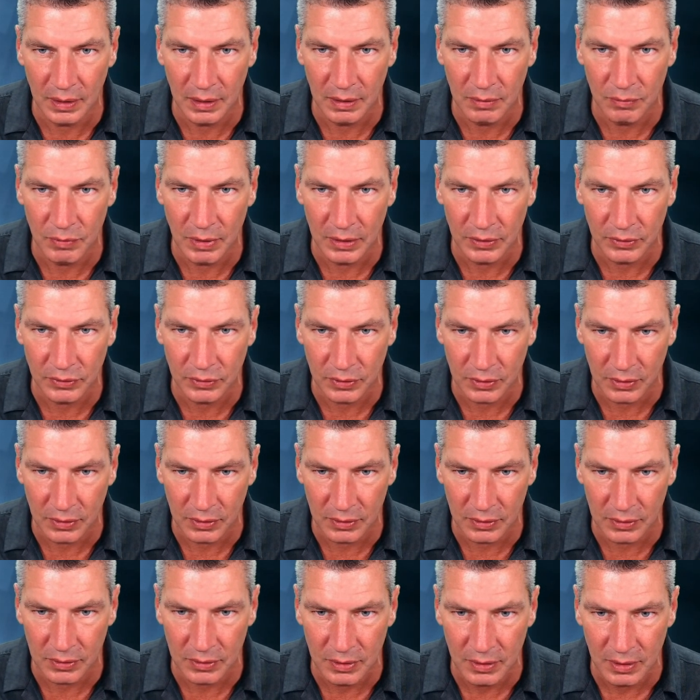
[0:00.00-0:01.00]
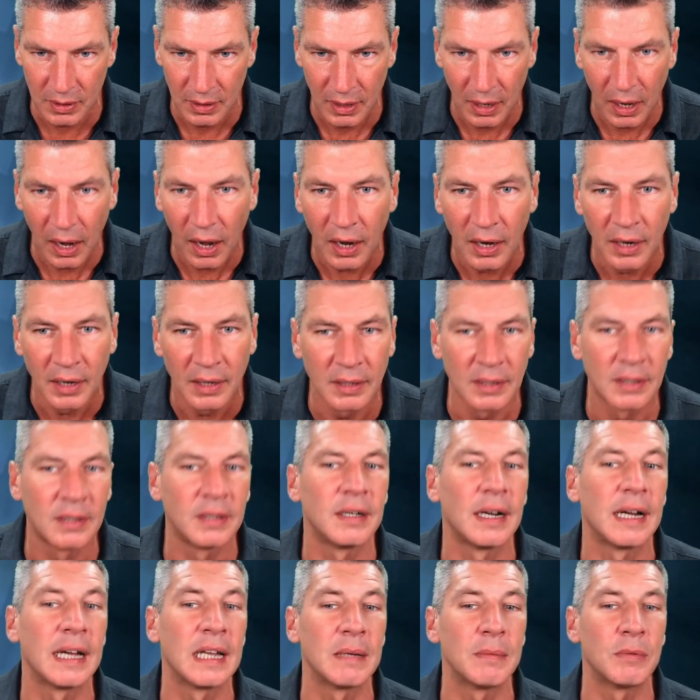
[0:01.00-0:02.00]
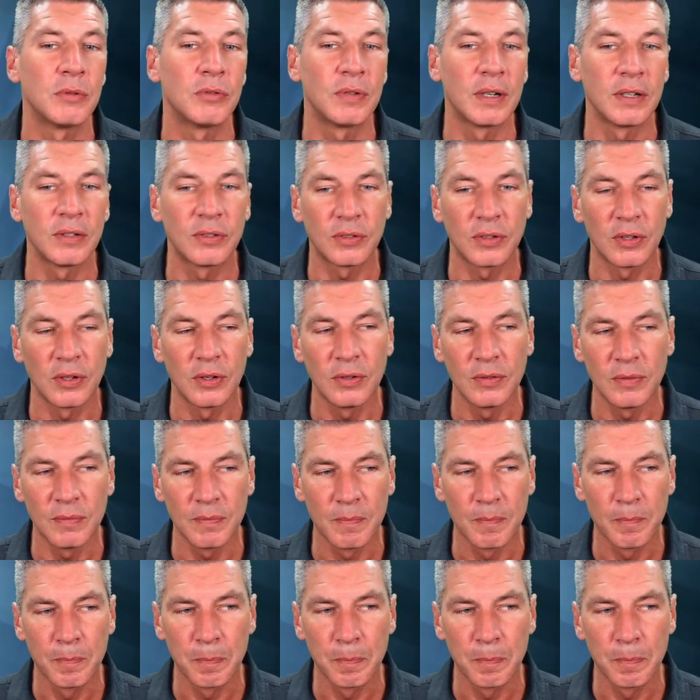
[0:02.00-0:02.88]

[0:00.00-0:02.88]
rescue, our animal rescue.